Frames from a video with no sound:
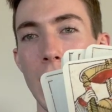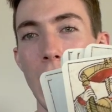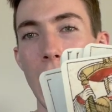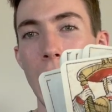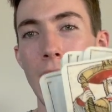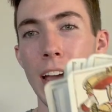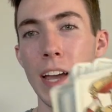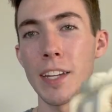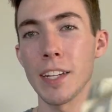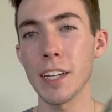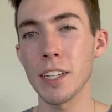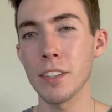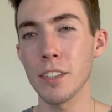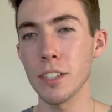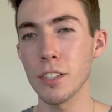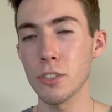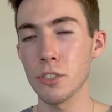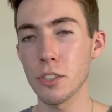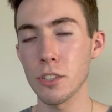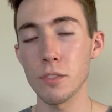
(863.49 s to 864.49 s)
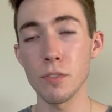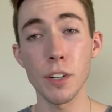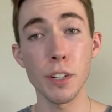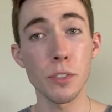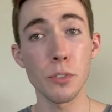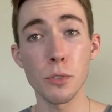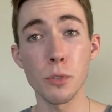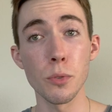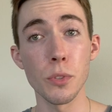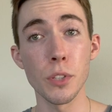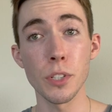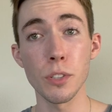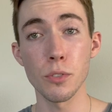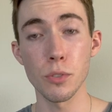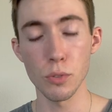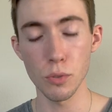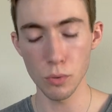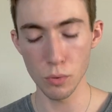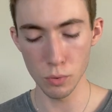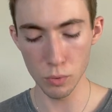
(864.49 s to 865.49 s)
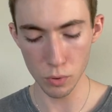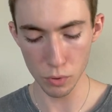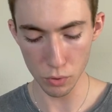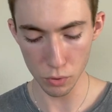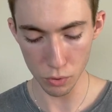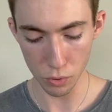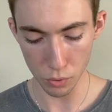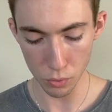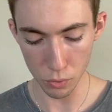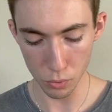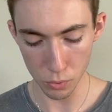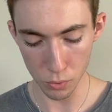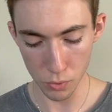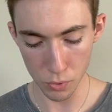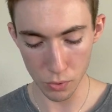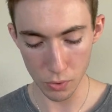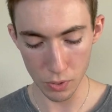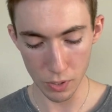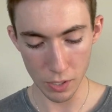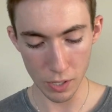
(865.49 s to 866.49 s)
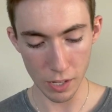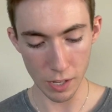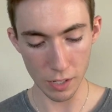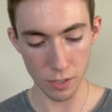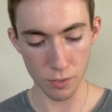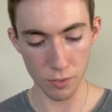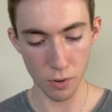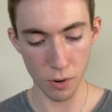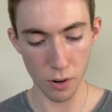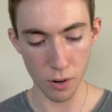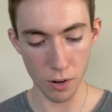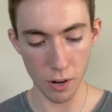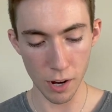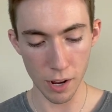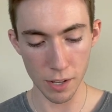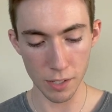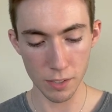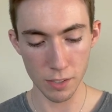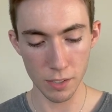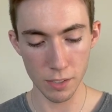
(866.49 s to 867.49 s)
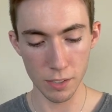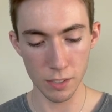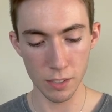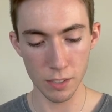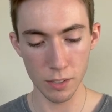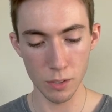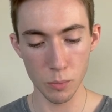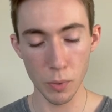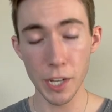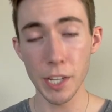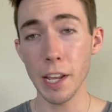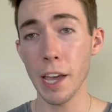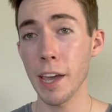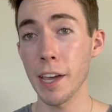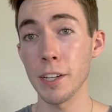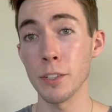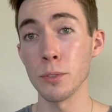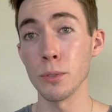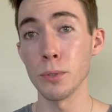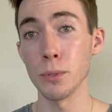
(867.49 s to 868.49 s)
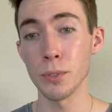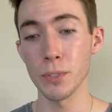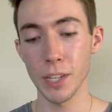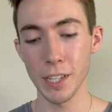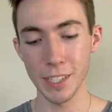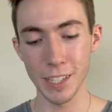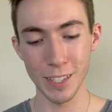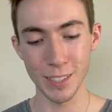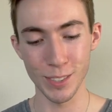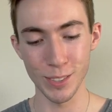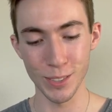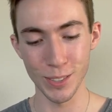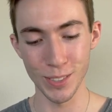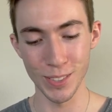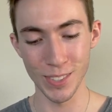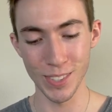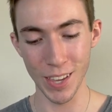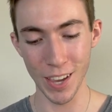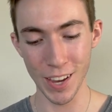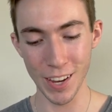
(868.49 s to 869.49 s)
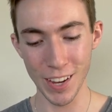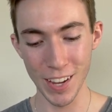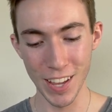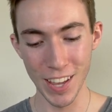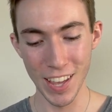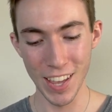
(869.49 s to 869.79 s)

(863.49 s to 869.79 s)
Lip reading: And I think it's just very soothing to use as far as the way it handles, I guess you could say.